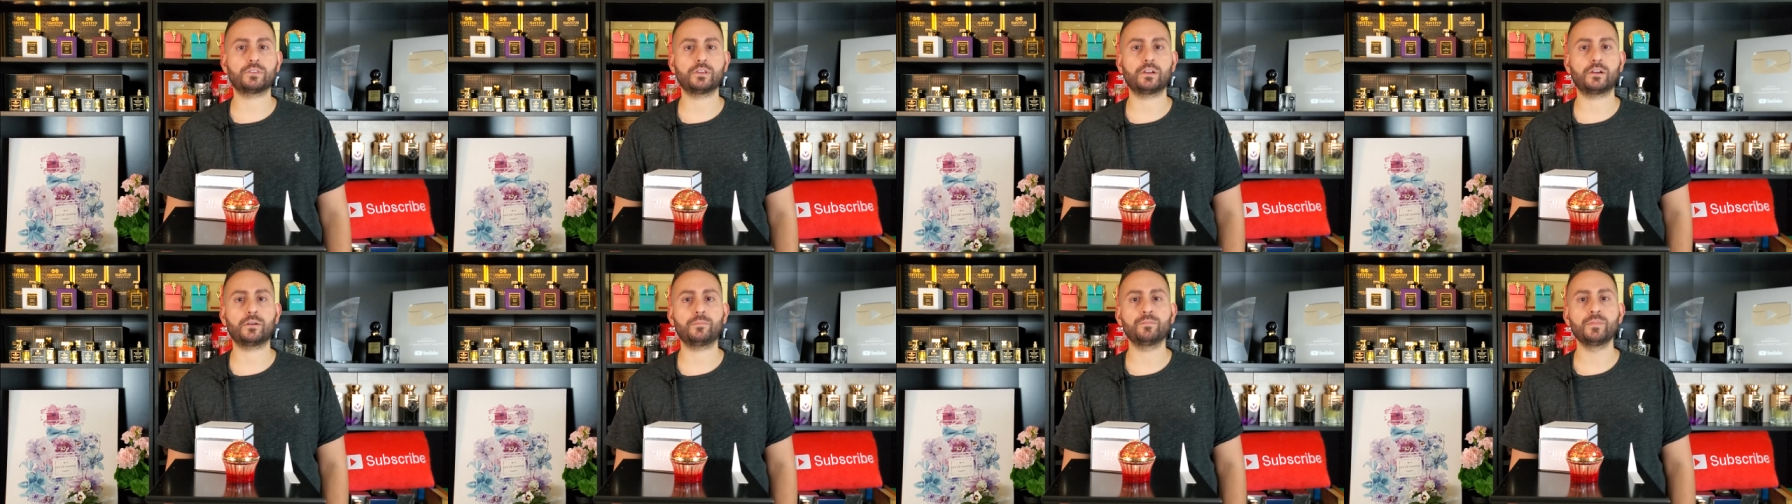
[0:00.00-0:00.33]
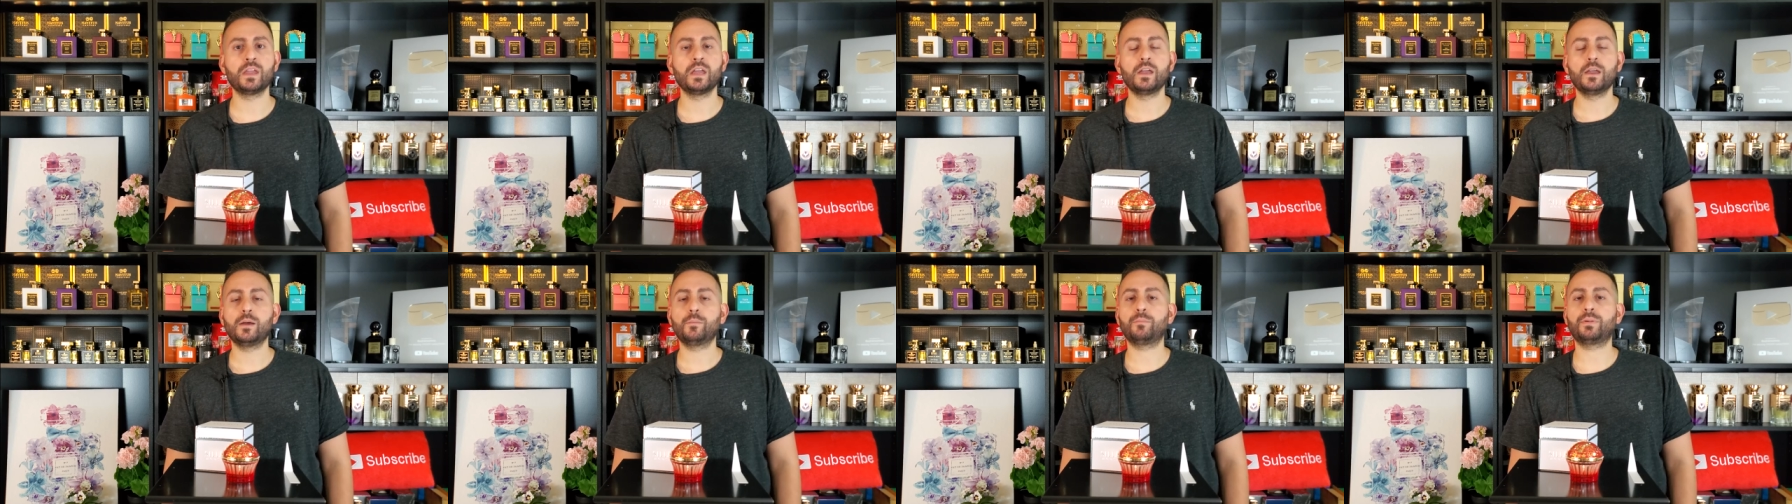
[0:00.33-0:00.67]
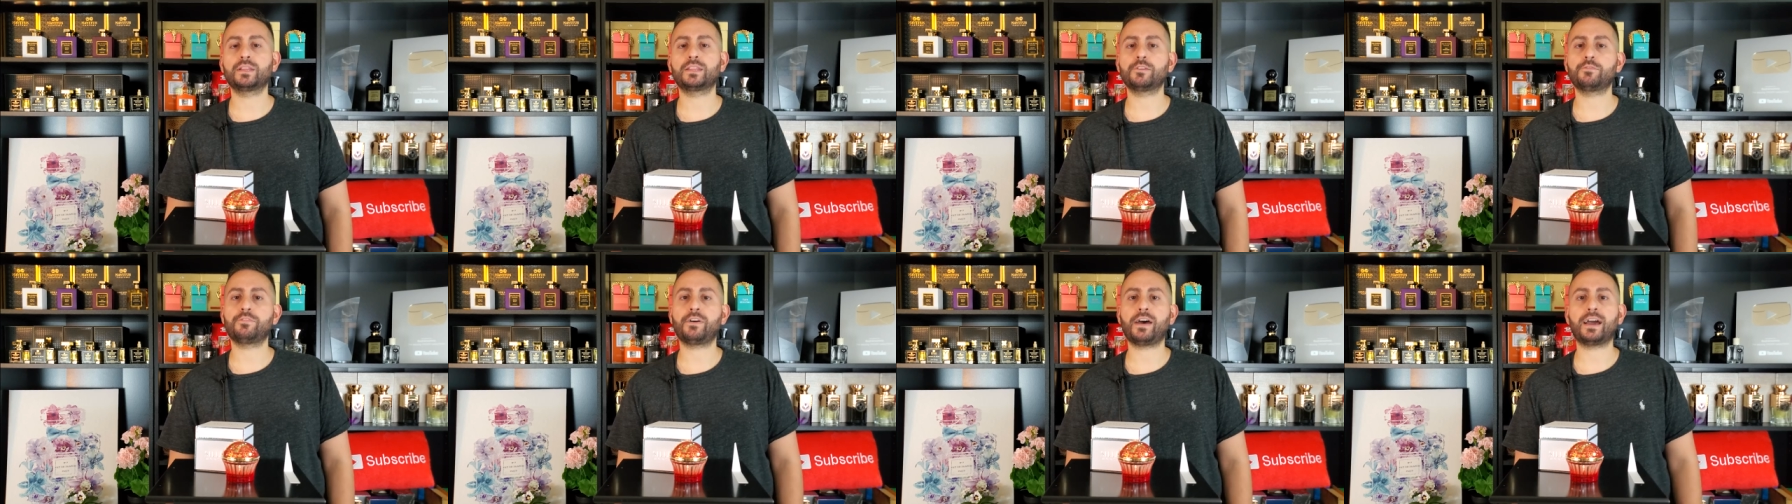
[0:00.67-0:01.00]
there, but
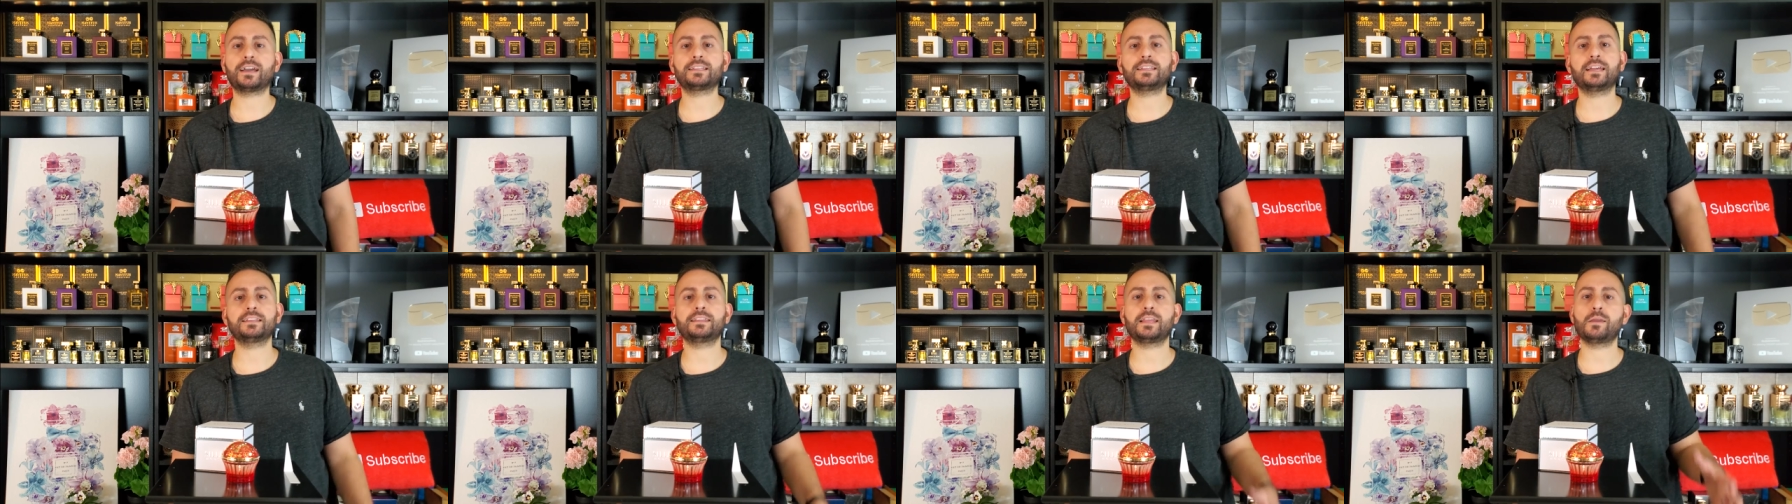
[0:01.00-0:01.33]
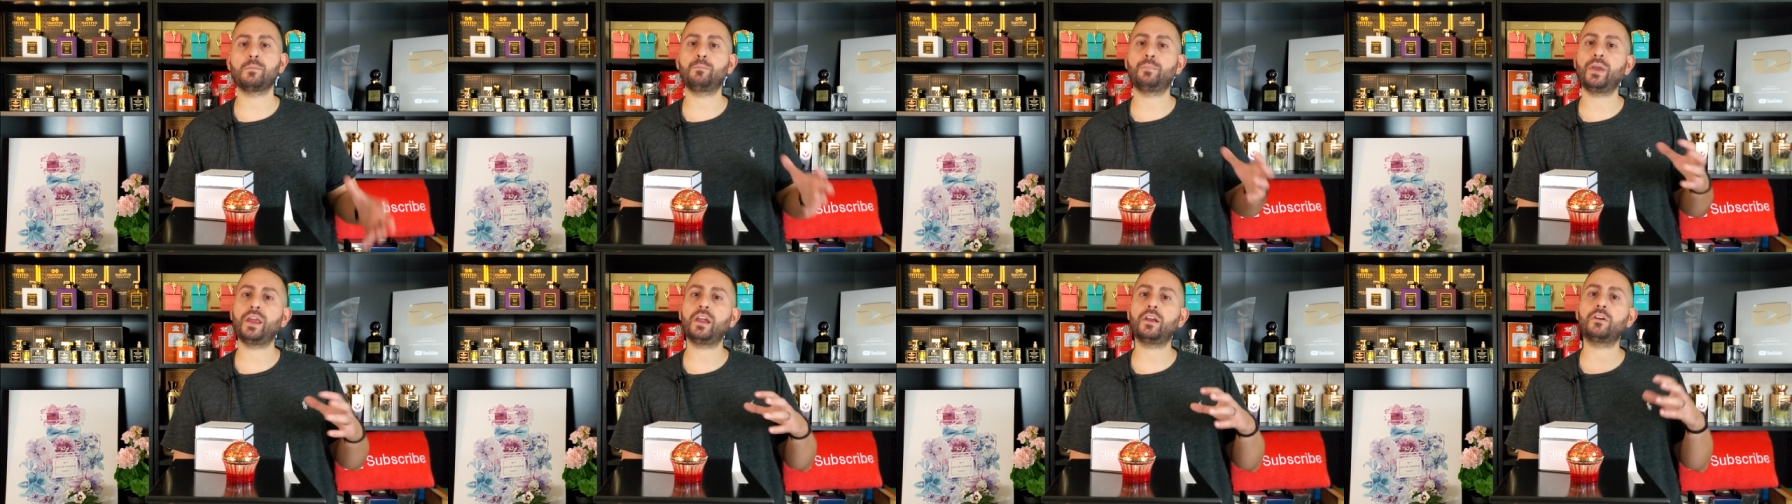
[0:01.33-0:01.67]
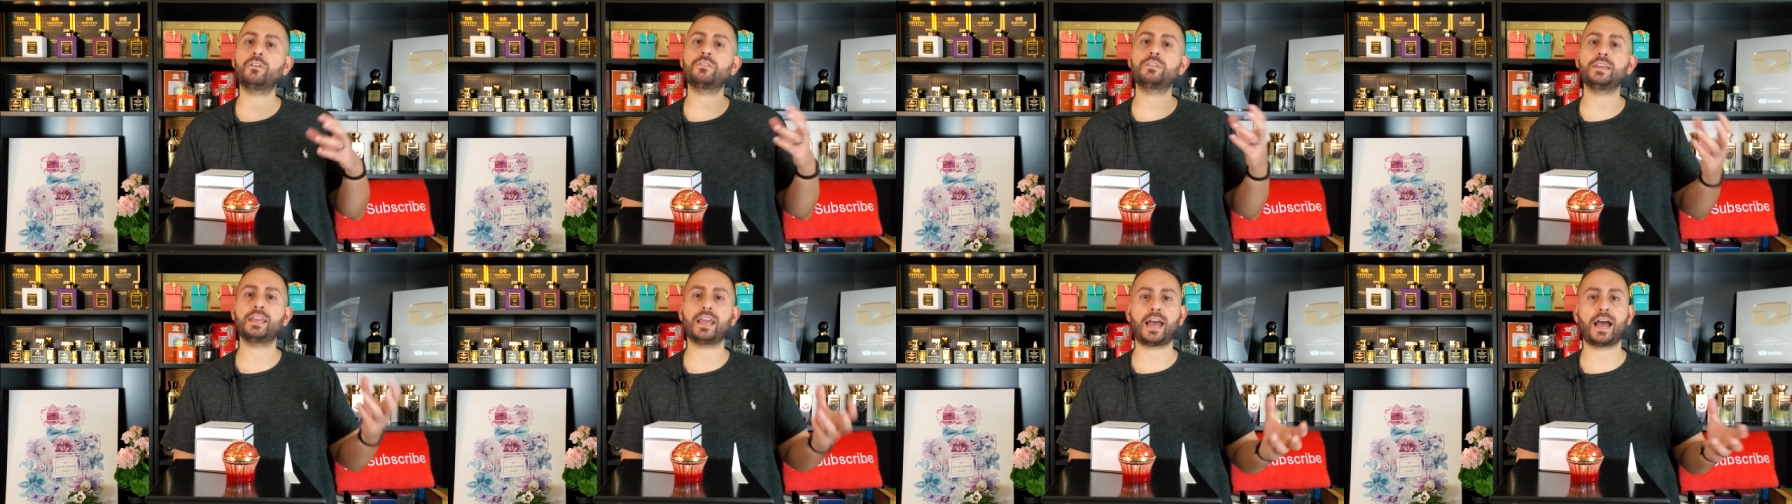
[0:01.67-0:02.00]
the fact that they
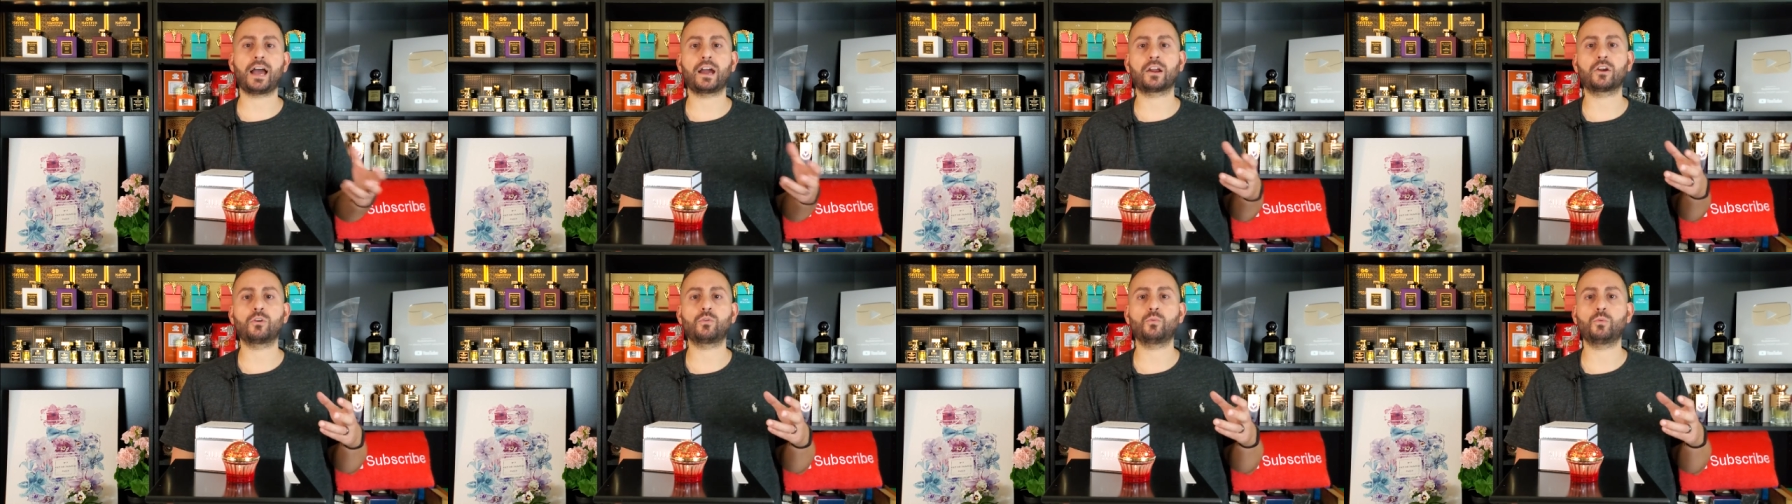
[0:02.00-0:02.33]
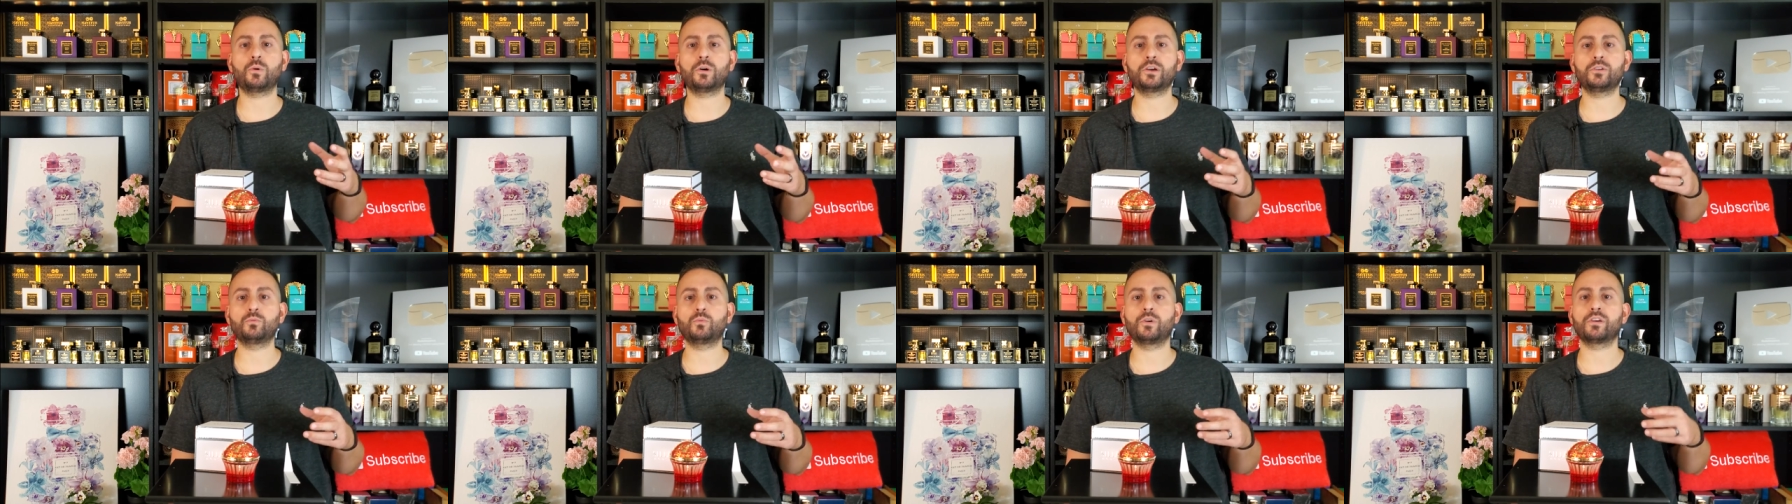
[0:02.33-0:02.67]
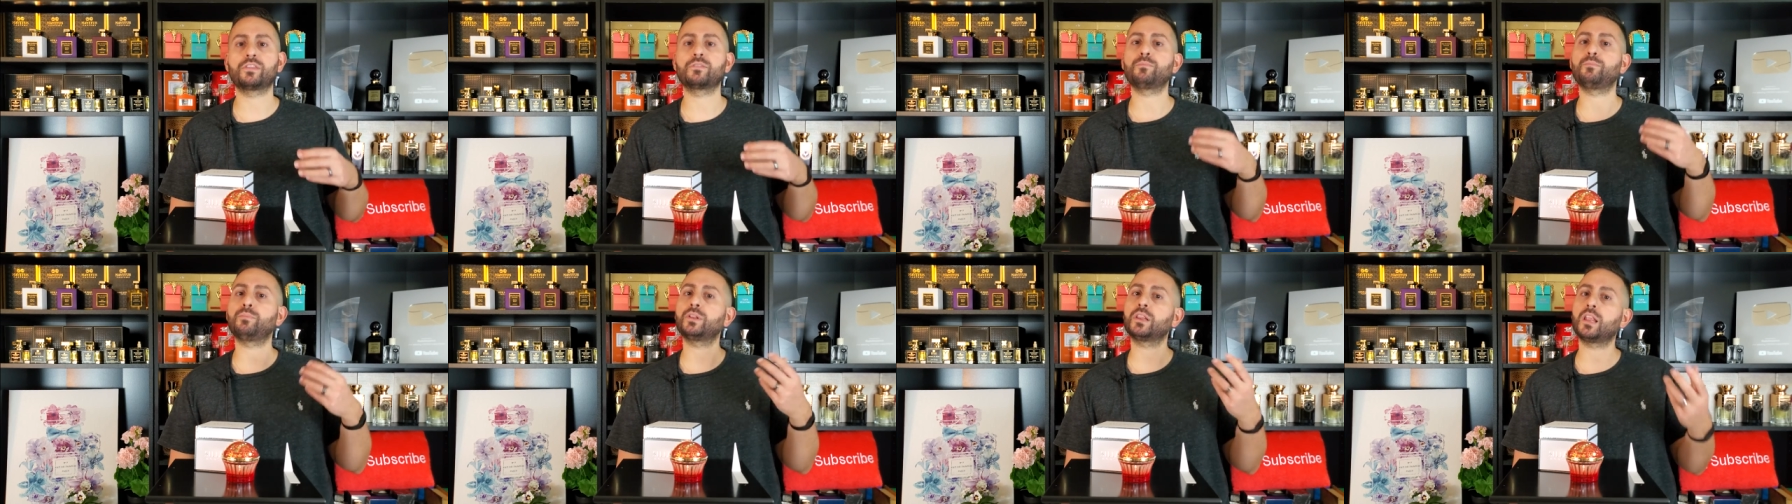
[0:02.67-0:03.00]
paired the agarwood
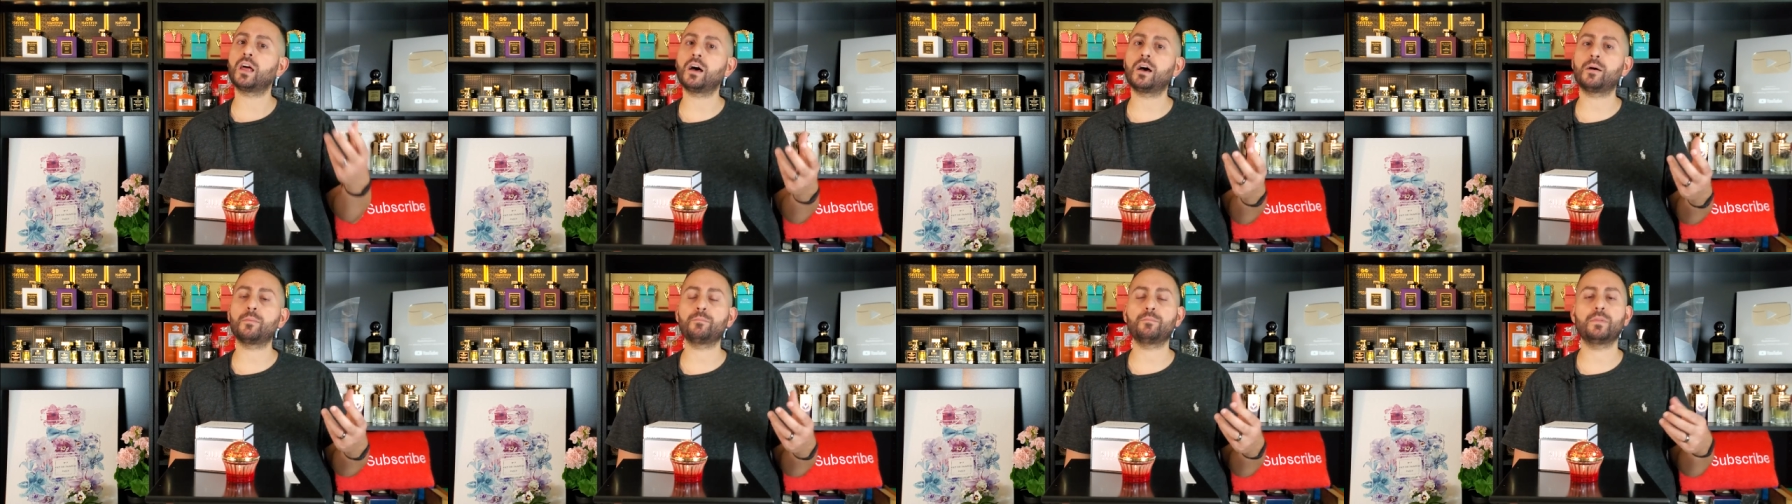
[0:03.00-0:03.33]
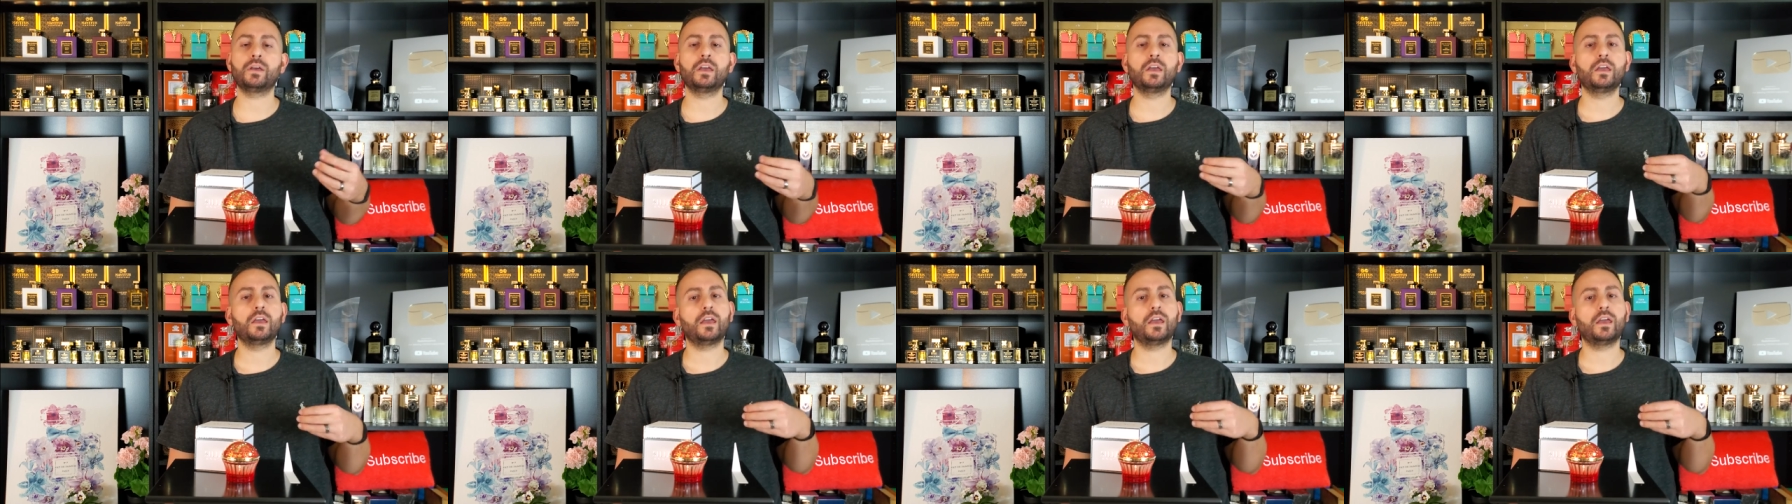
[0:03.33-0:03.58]
with plum